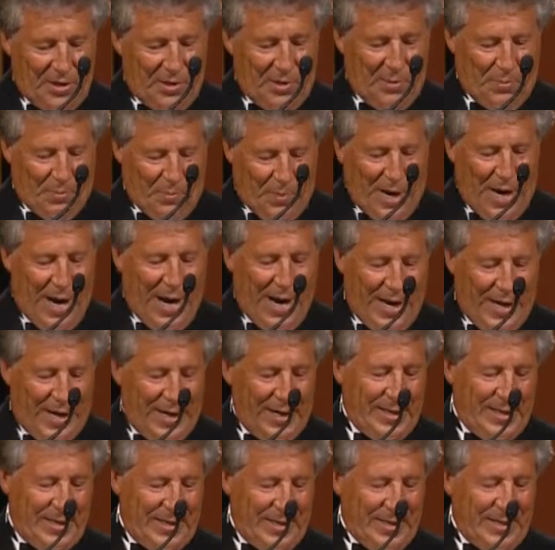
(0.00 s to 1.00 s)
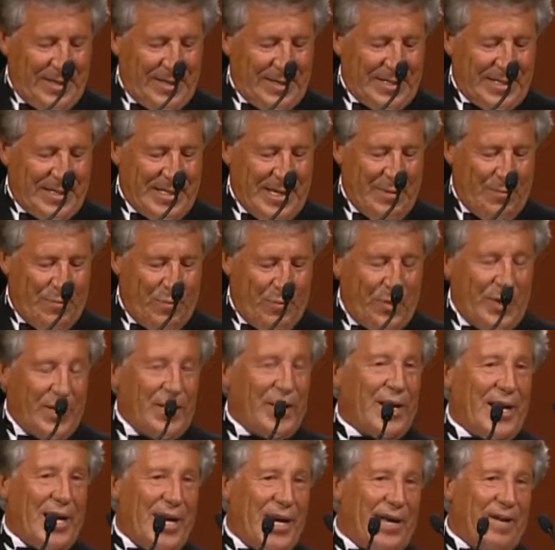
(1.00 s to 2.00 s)
You buy it, except we
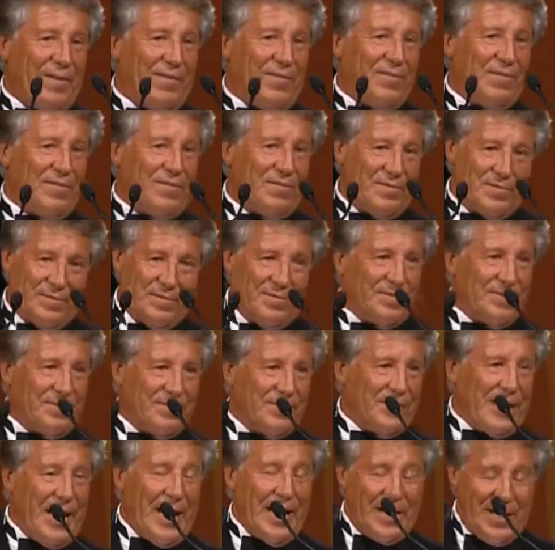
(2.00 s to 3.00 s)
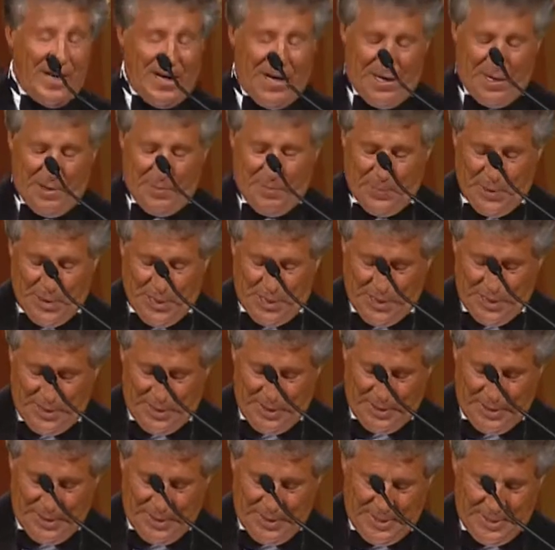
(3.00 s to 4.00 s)
didn't have that kind of
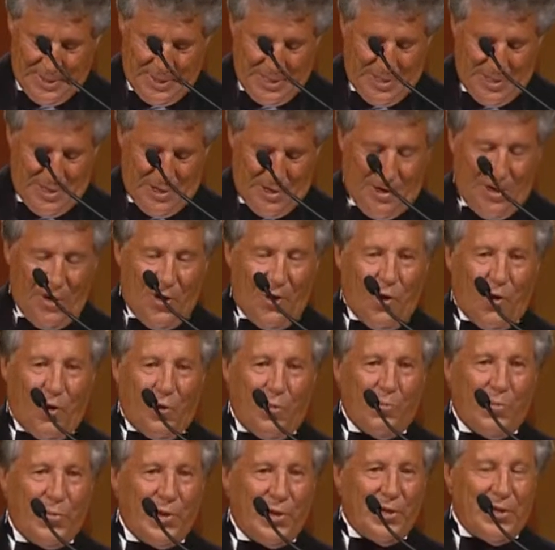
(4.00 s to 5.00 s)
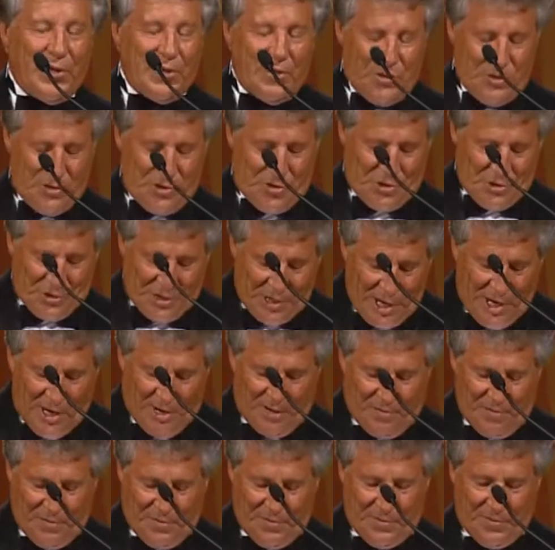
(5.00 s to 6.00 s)
money, or build it
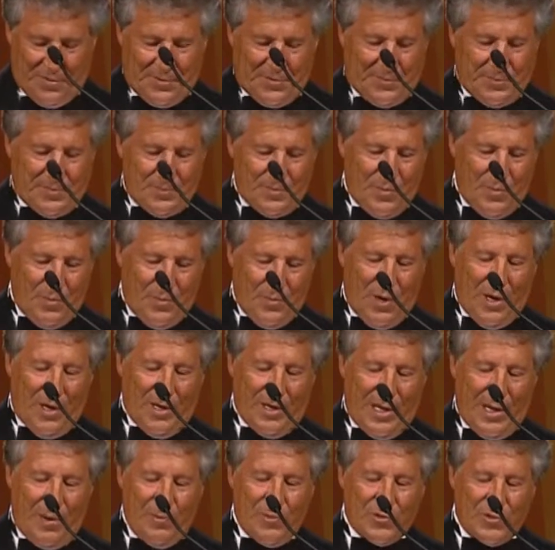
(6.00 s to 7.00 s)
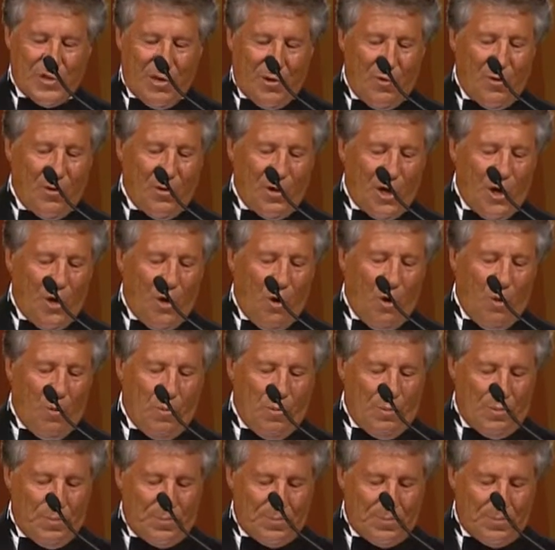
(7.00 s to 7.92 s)
yourself. Well, that was our only hope.